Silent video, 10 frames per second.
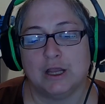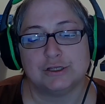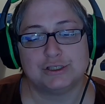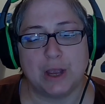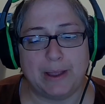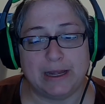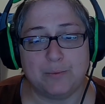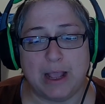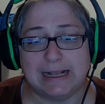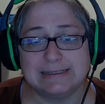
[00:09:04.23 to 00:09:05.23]
So
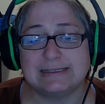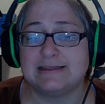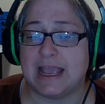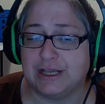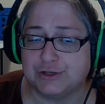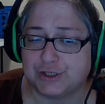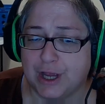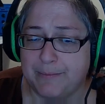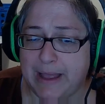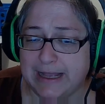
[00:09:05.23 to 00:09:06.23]
anyways, thank you
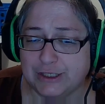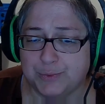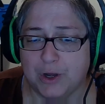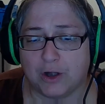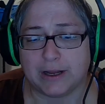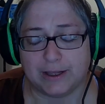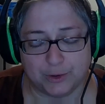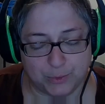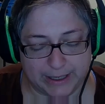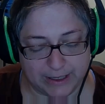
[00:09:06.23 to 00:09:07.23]
so much. We are kind
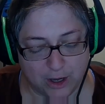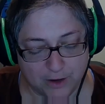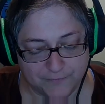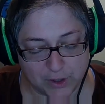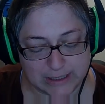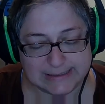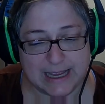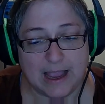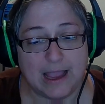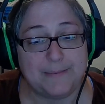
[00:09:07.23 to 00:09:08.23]
of running over on
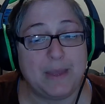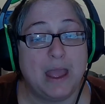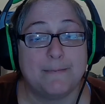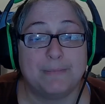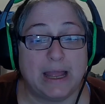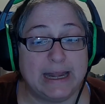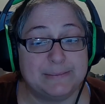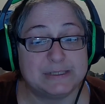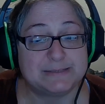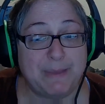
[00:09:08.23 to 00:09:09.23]
time. My
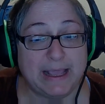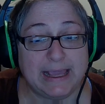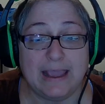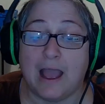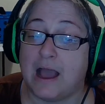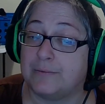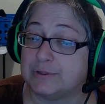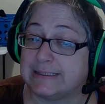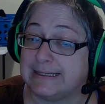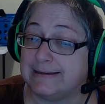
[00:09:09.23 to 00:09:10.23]
name is Becky. I will
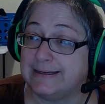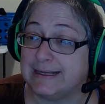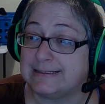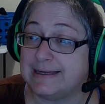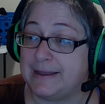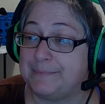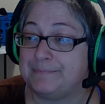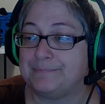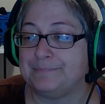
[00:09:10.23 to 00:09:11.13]
see you next time.